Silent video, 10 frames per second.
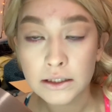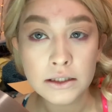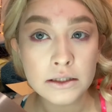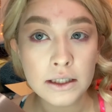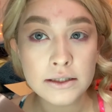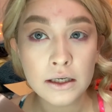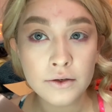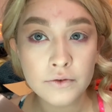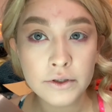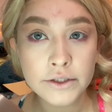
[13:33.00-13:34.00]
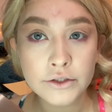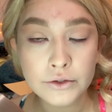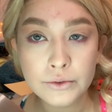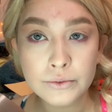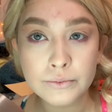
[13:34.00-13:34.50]
that's kind of what I
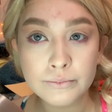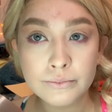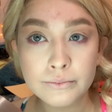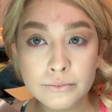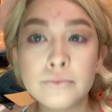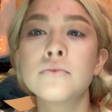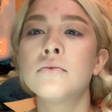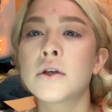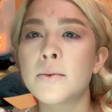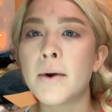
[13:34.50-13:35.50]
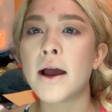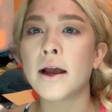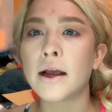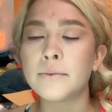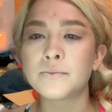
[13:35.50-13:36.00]
do with
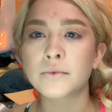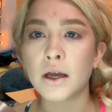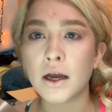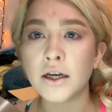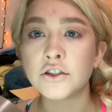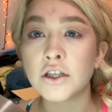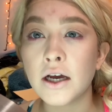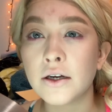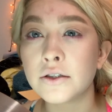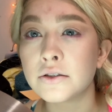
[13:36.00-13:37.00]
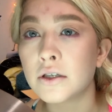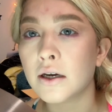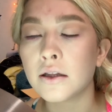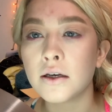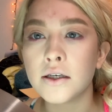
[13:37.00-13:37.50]
my eyeshadow,
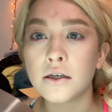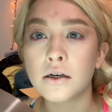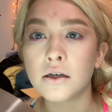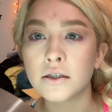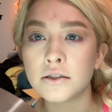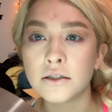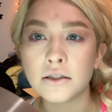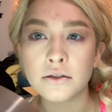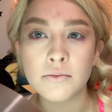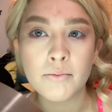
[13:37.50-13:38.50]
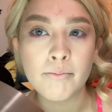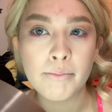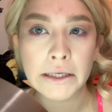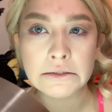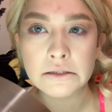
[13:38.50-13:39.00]
eyeliner on a daily
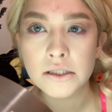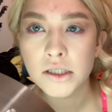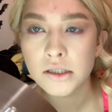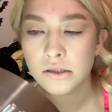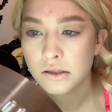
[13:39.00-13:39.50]
basis.